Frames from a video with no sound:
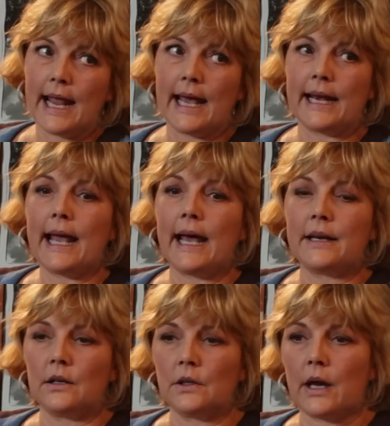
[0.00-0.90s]
and
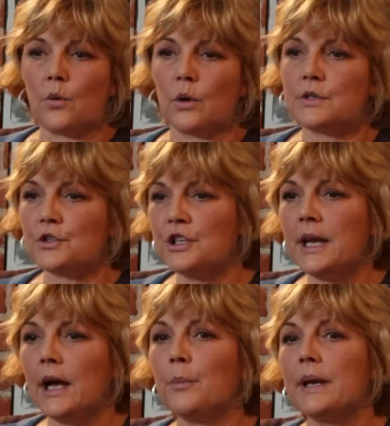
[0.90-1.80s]
had a lot of work. So
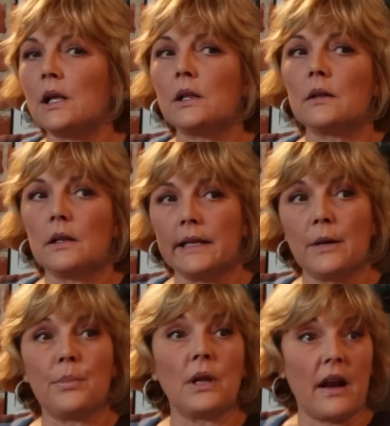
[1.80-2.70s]
she helped me
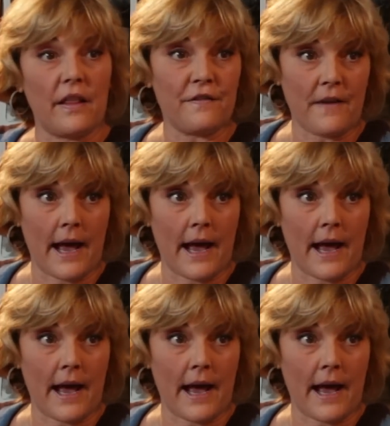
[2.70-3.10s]
clean up a lot of the